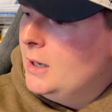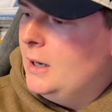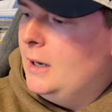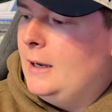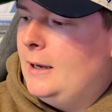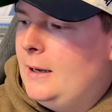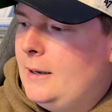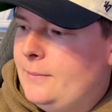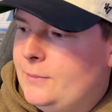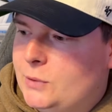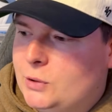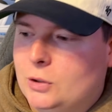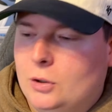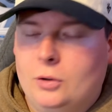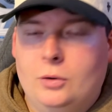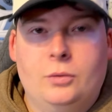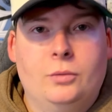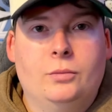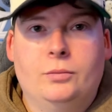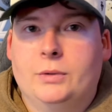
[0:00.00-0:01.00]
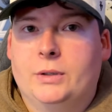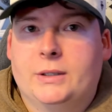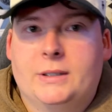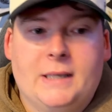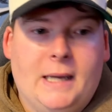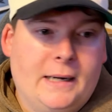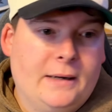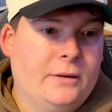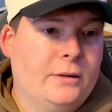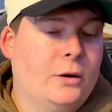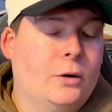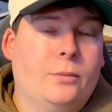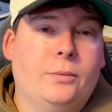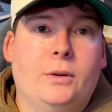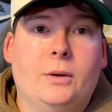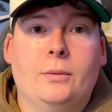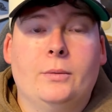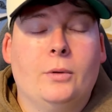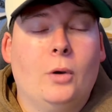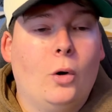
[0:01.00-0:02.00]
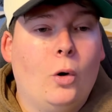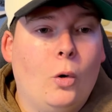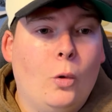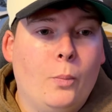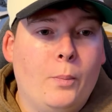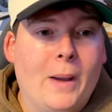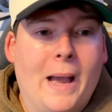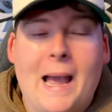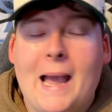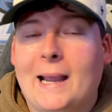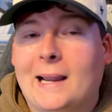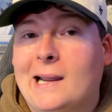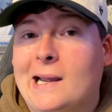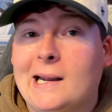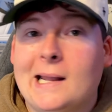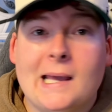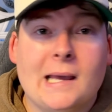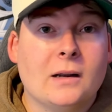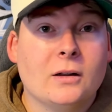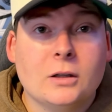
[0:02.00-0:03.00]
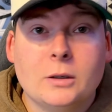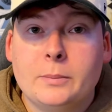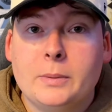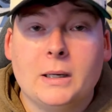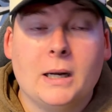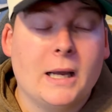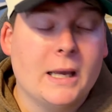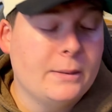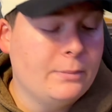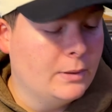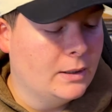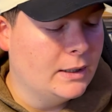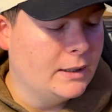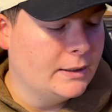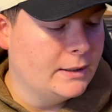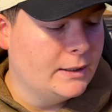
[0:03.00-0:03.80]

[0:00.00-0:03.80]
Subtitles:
So it kind of the whole pack kind of had a little bit of hype behind